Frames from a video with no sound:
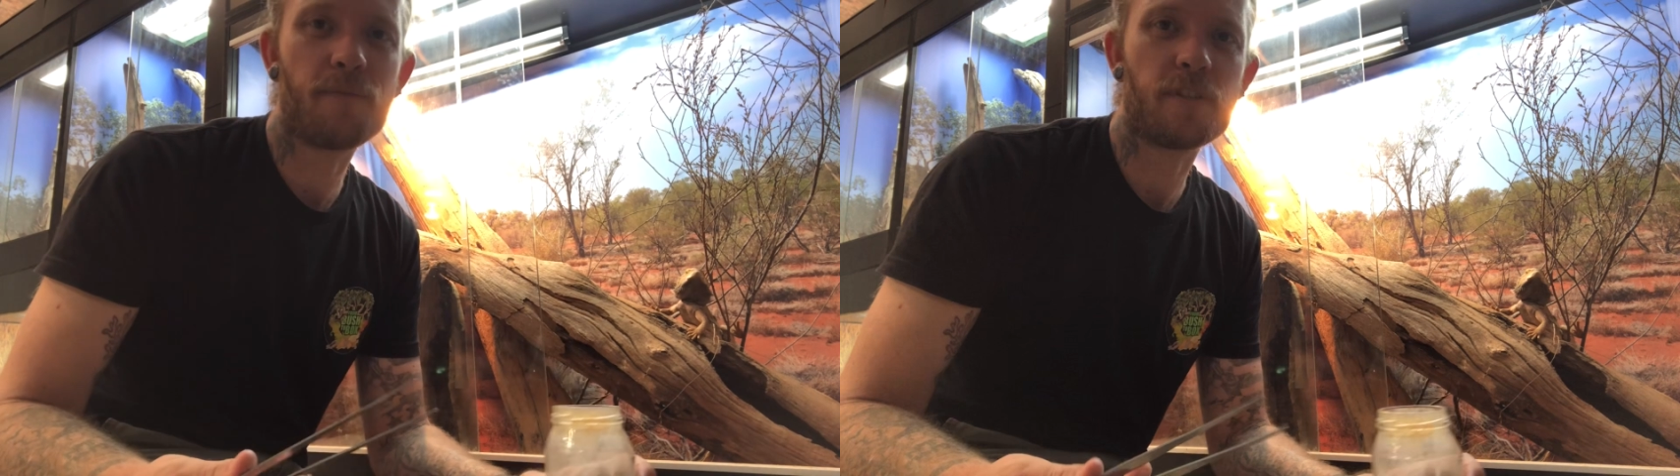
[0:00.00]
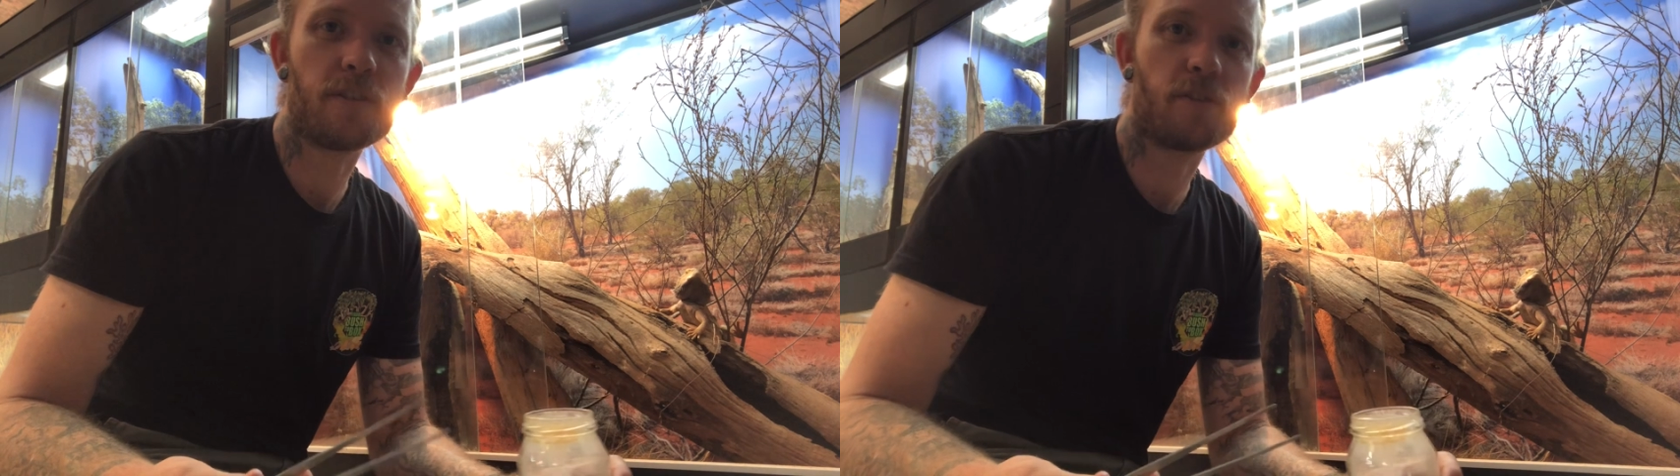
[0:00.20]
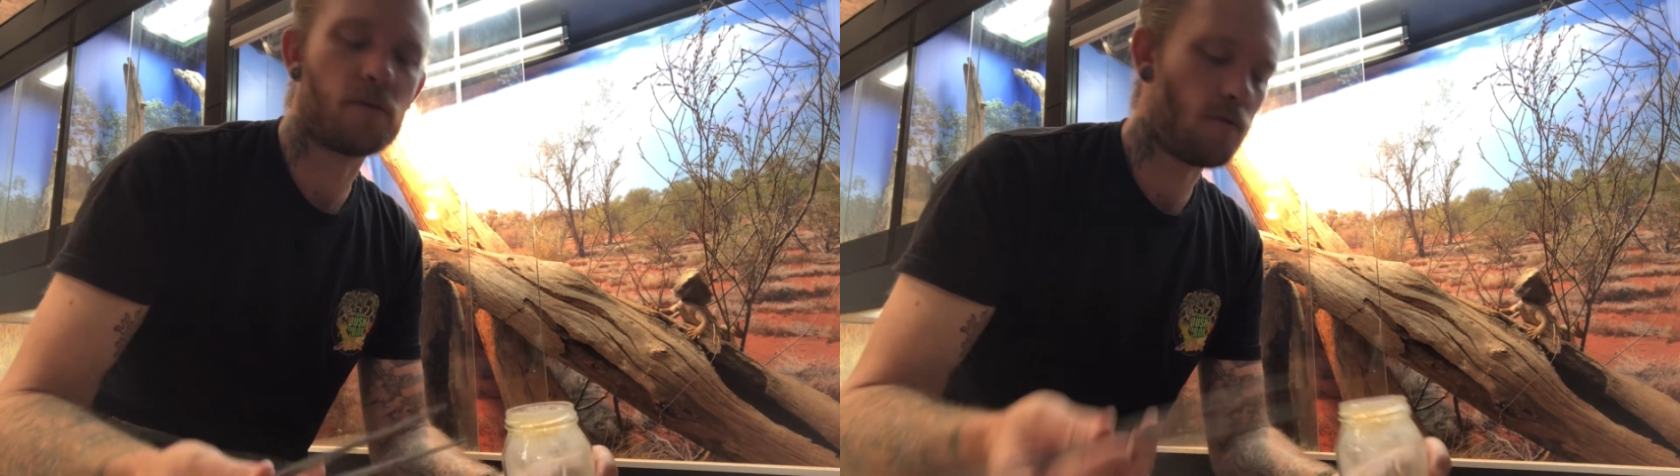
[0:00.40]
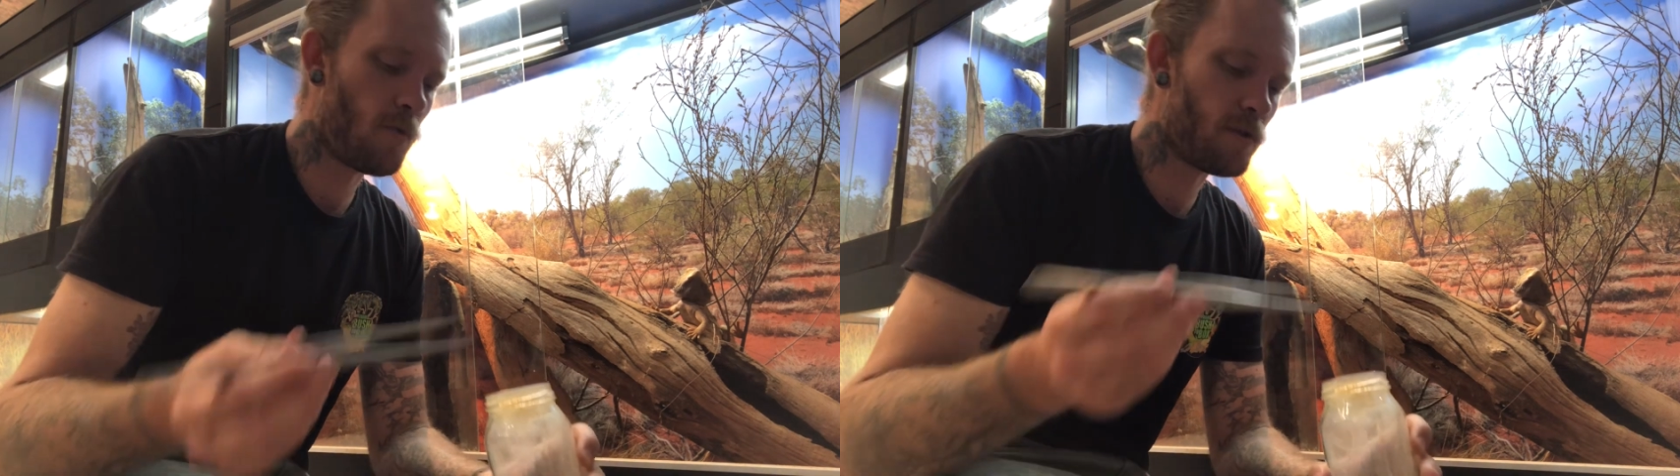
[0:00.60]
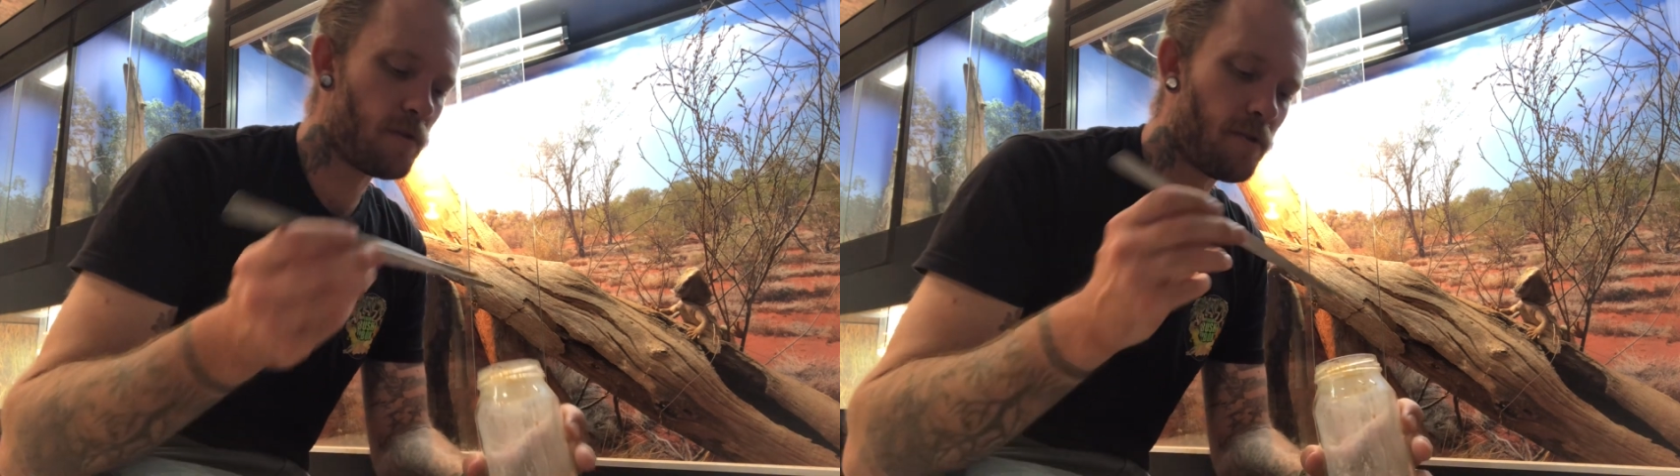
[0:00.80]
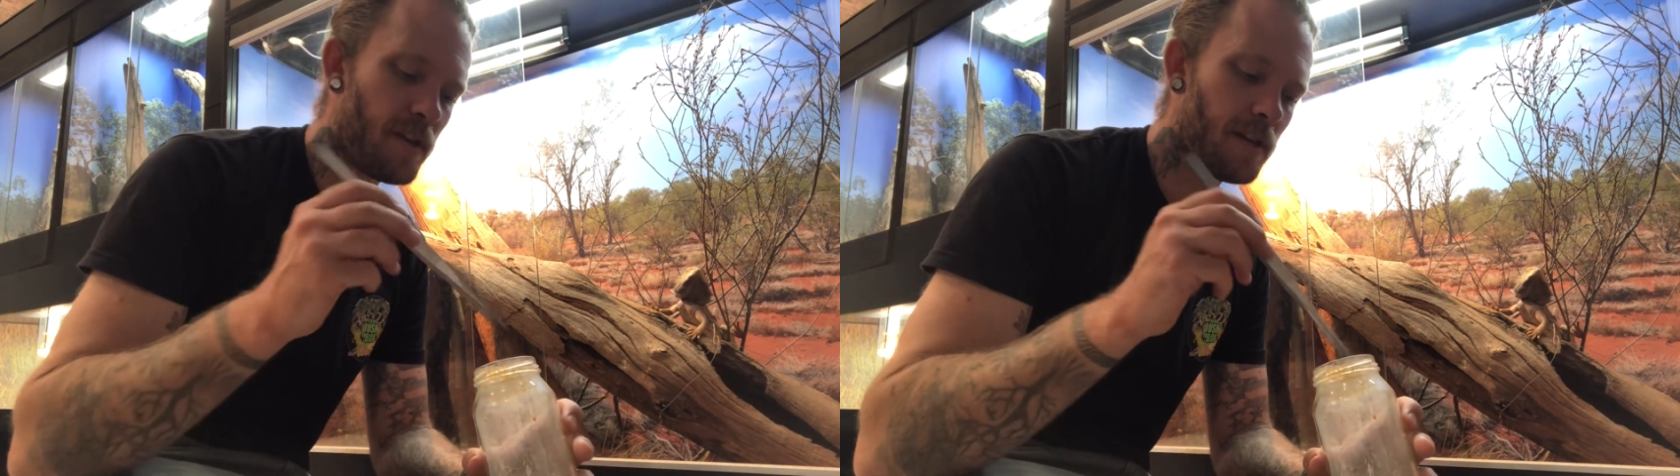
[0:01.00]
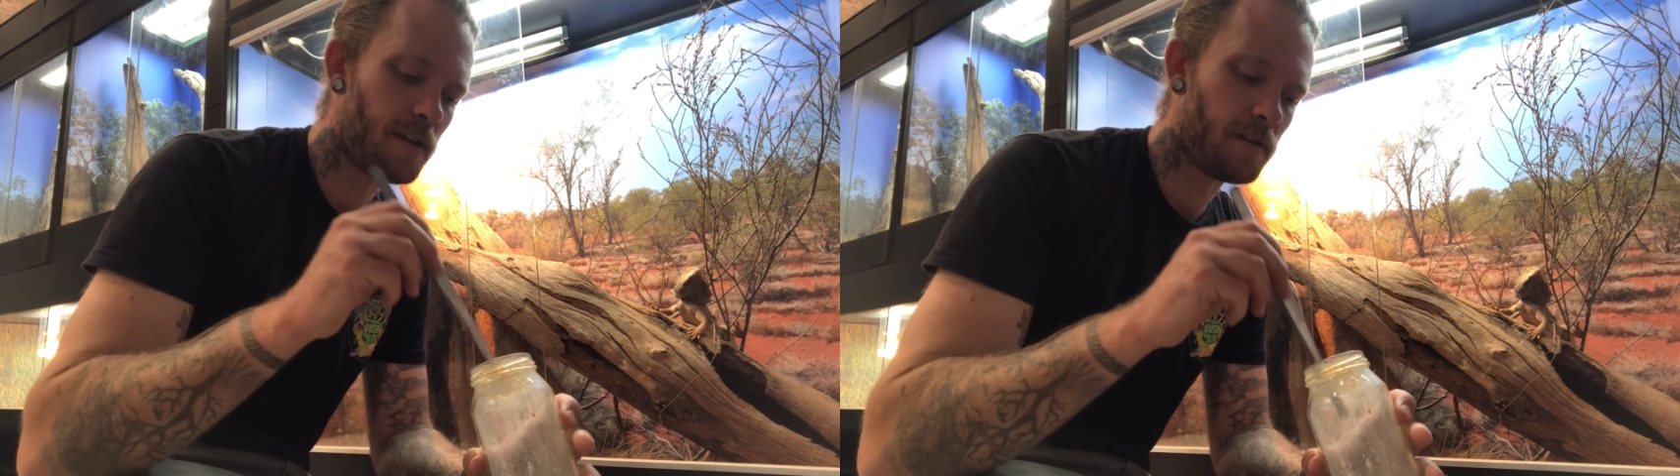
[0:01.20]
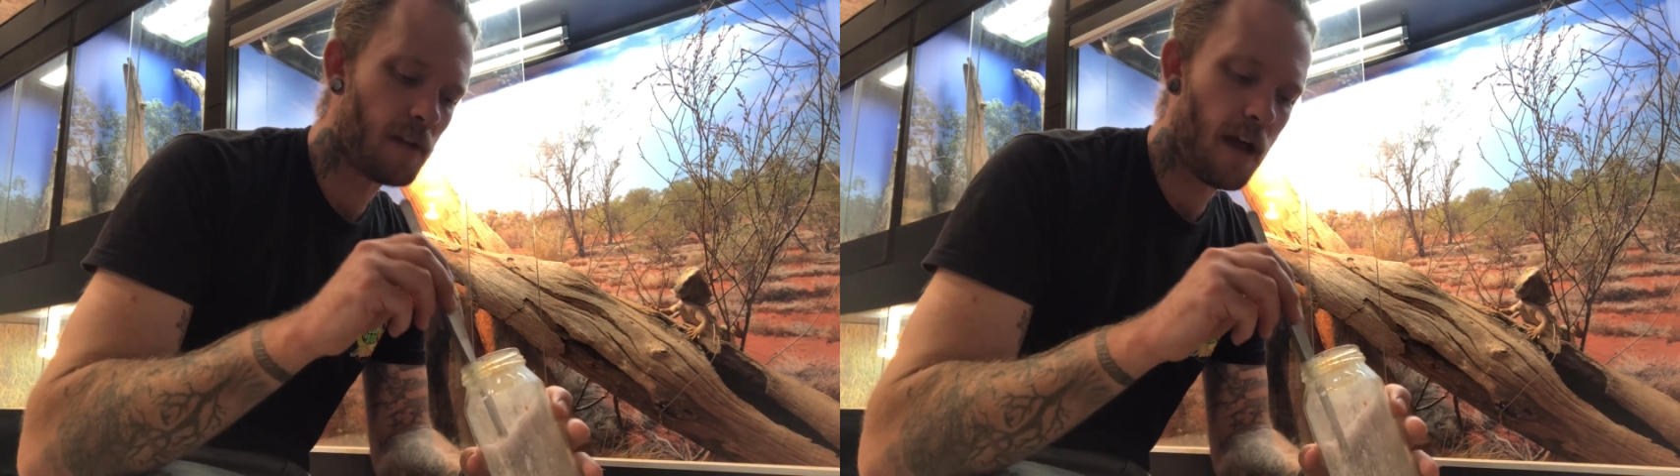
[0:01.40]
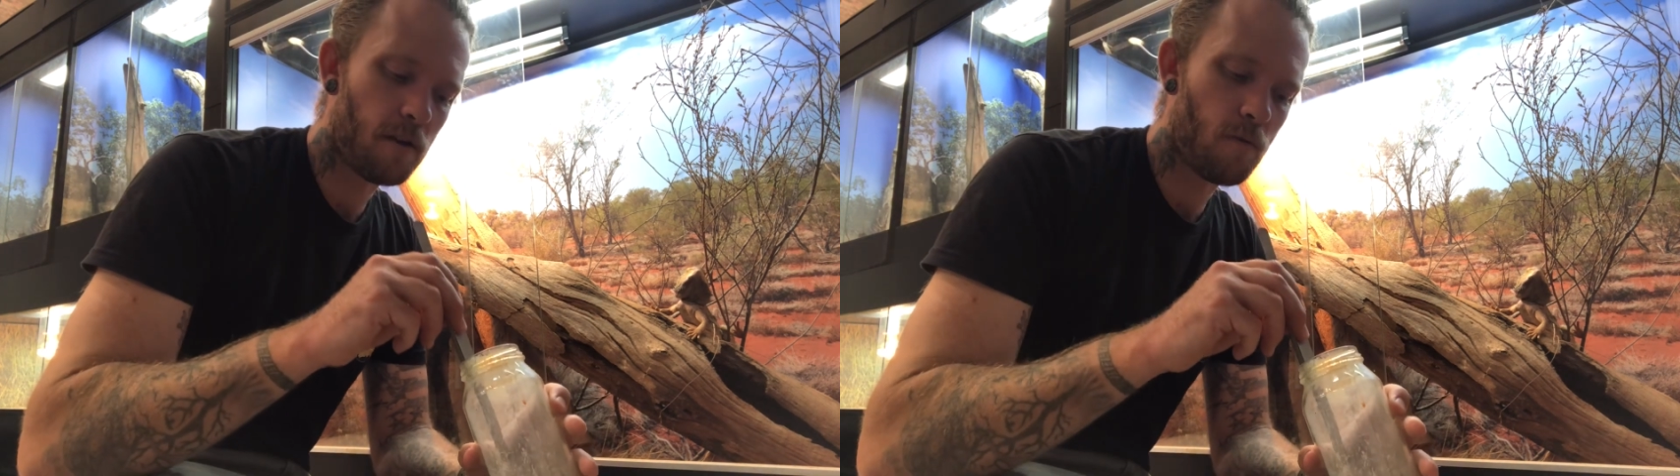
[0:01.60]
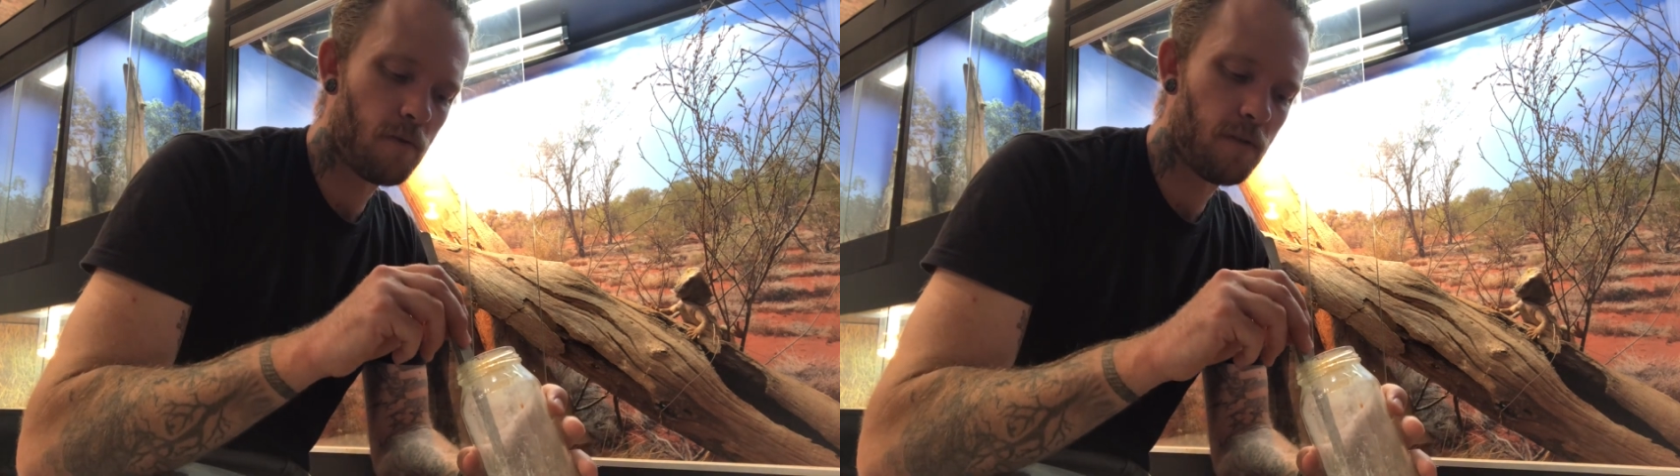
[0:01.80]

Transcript: decent, or what you think is adequate